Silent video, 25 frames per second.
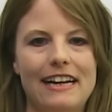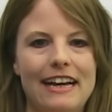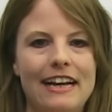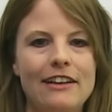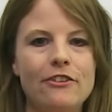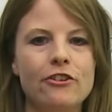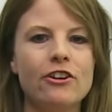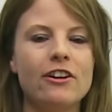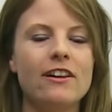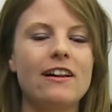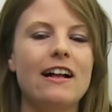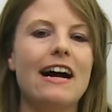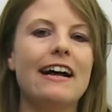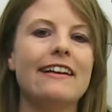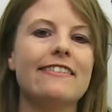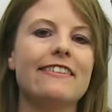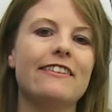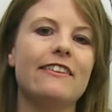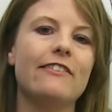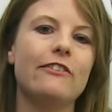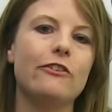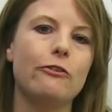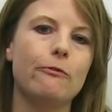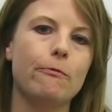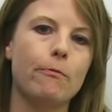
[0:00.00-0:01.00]
In your
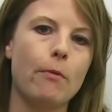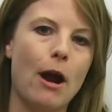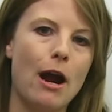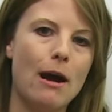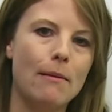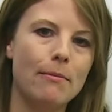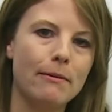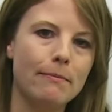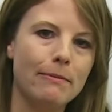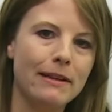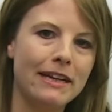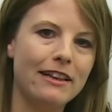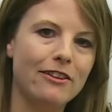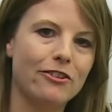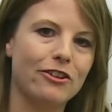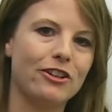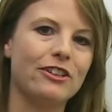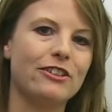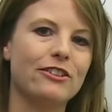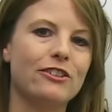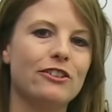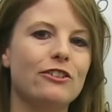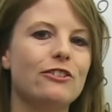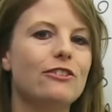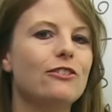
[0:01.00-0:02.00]
classes, you've probably
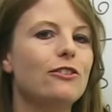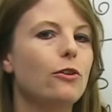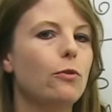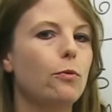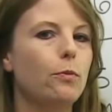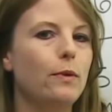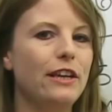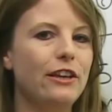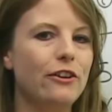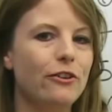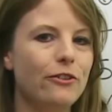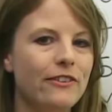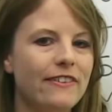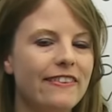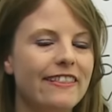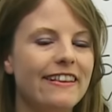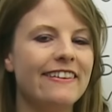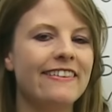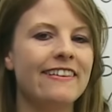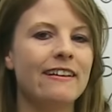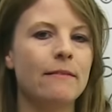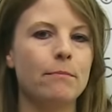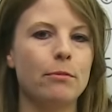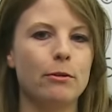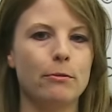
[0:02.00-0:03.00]
learned we use the
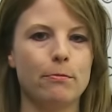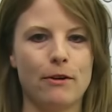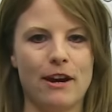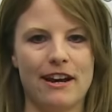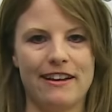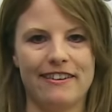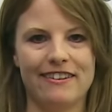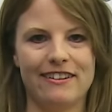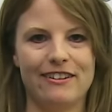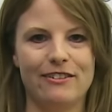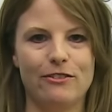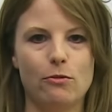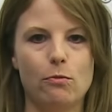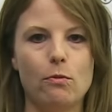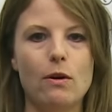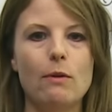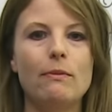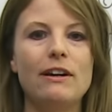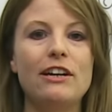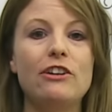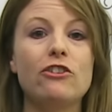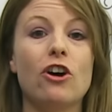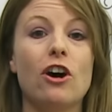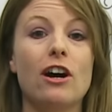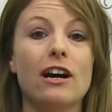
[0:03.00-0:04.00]
simple present when
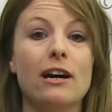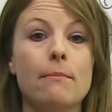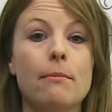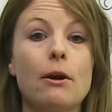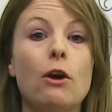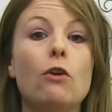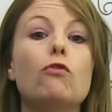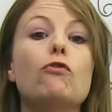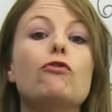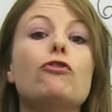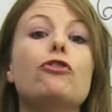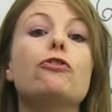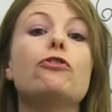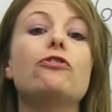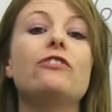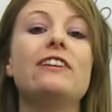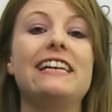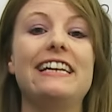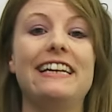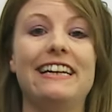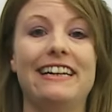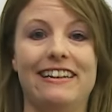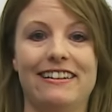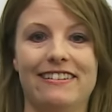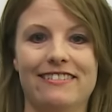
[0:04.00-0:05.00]
we talk about
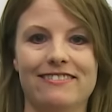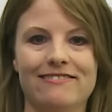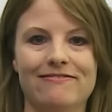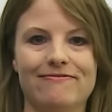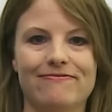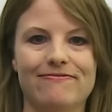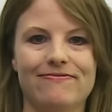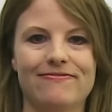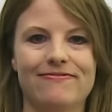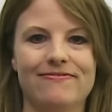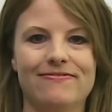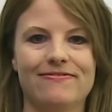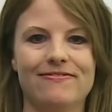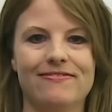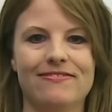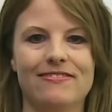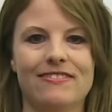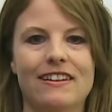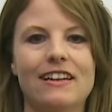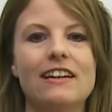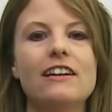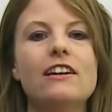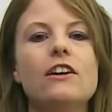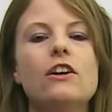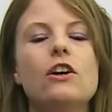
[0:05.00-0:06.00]
routine.
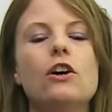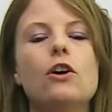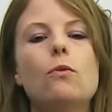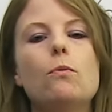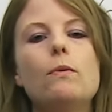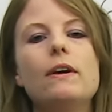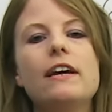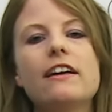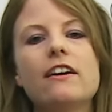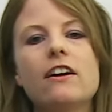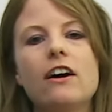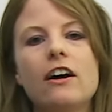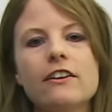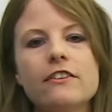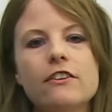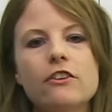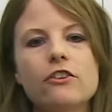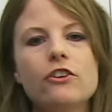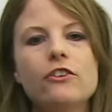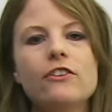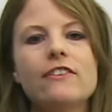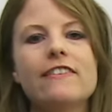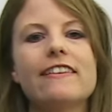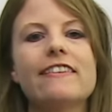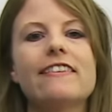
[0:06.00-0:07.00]
We can also
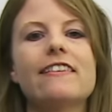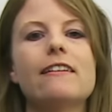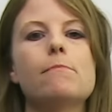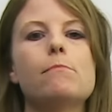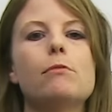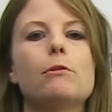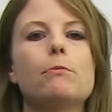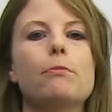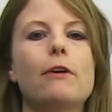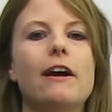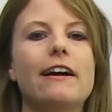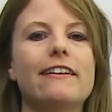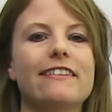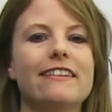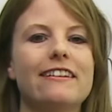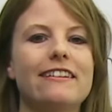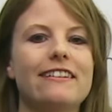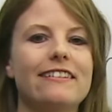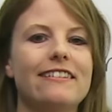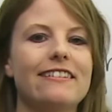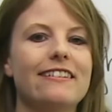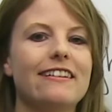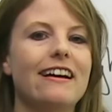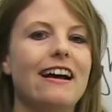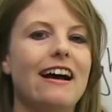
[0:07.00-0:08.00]
use the simple
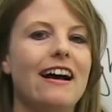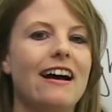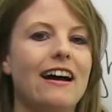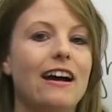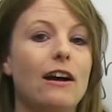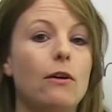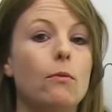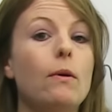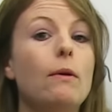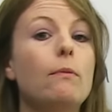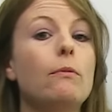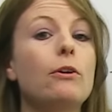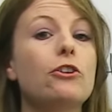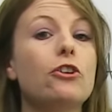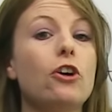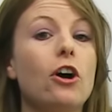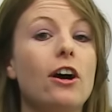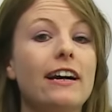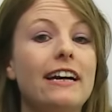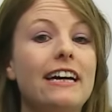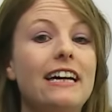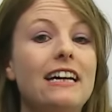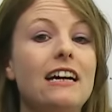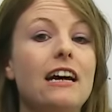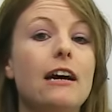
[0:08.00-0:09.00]
present when we're
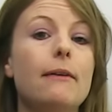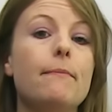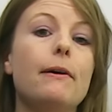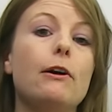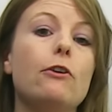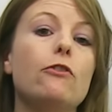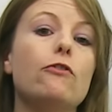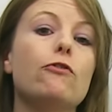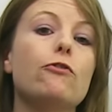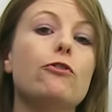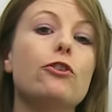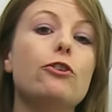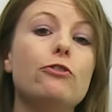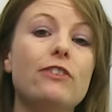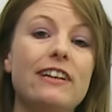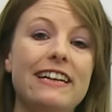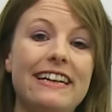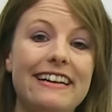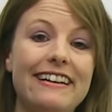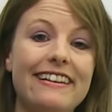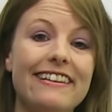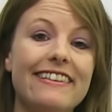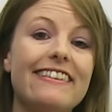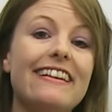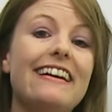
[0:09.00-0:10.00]
talking about
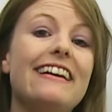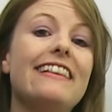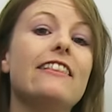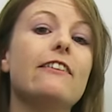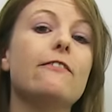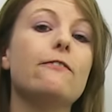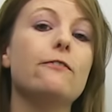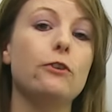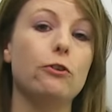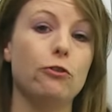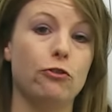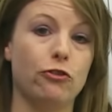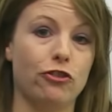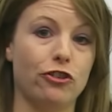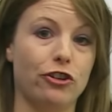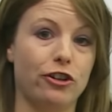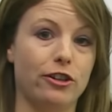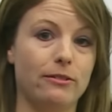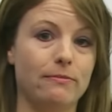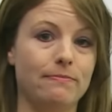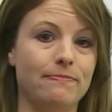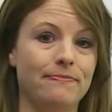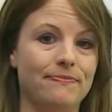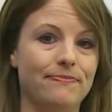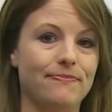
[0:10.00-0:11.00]
routines in the
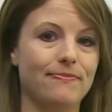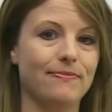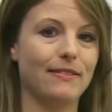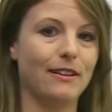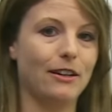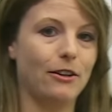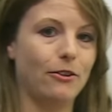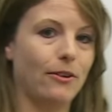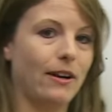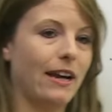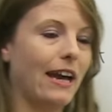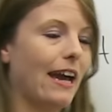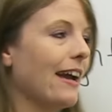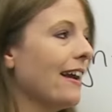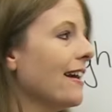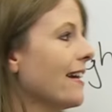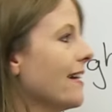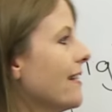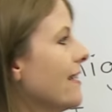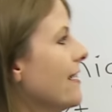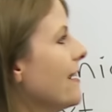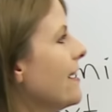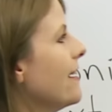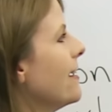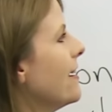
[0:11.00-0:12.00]
future, okay?
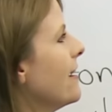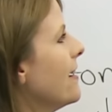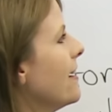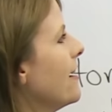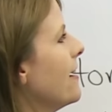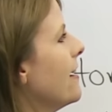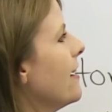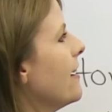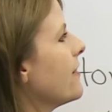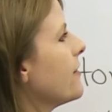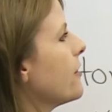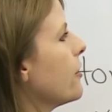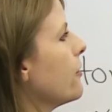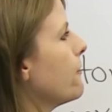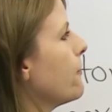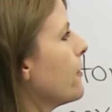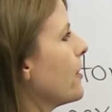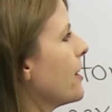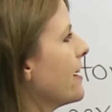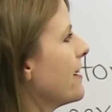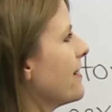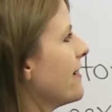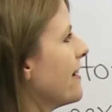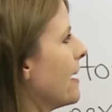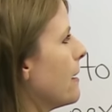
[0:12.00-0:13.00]
So
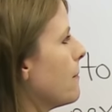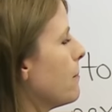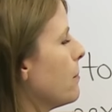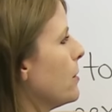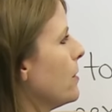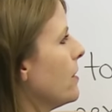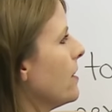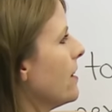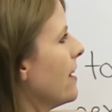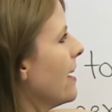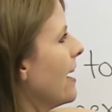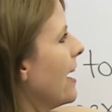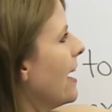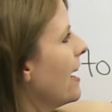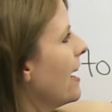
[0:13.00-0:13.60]
for example,